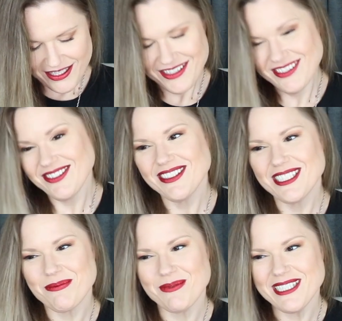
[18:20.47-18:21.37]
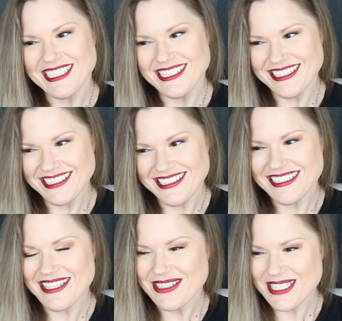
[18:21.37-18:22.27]
That would explain it
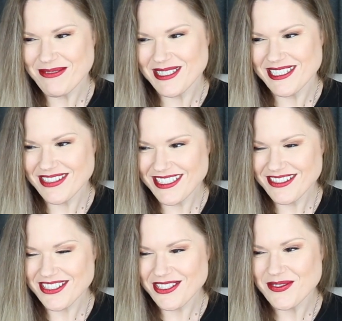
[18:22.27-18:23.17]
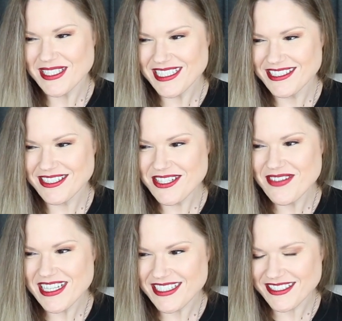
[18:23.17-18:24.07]
then. That would explain why you're so fucking
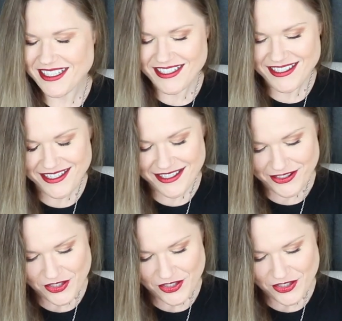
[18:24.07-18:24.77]
nervous. Ah!